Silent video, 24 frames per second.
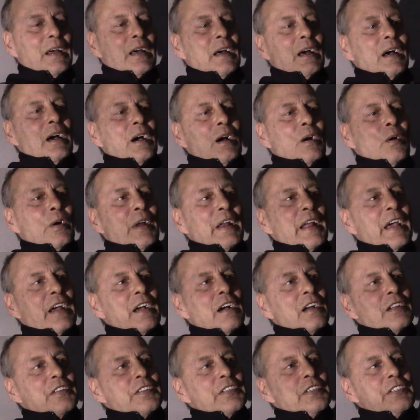When I
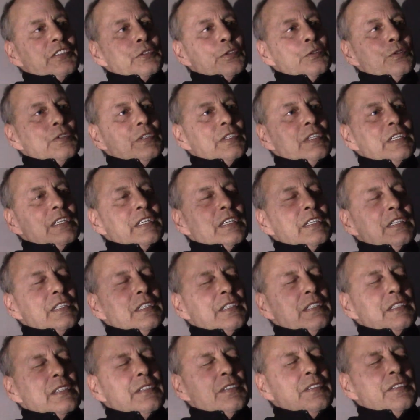got to shoot
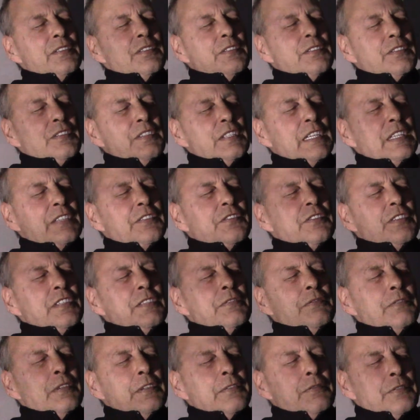the GSG
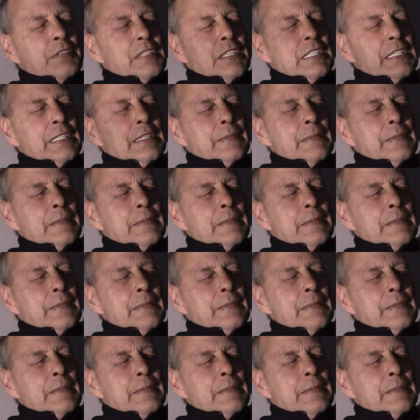15,